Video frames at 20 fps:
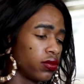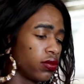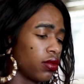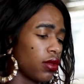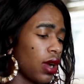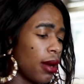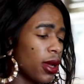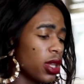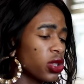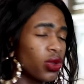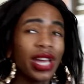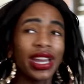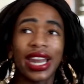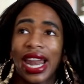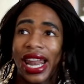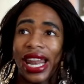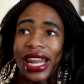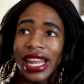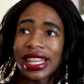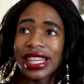Abantwana
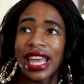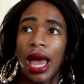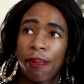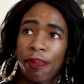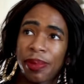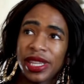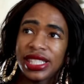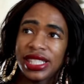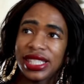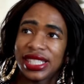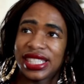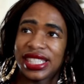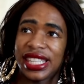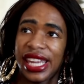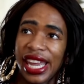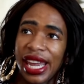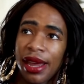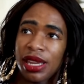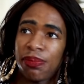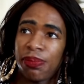lana, they are busy
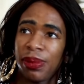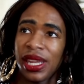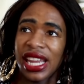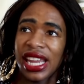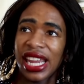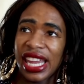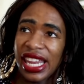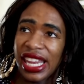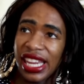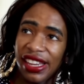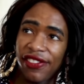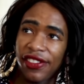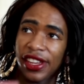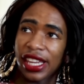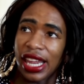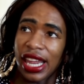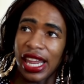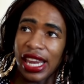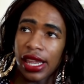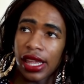here being
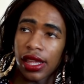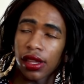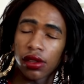eating it.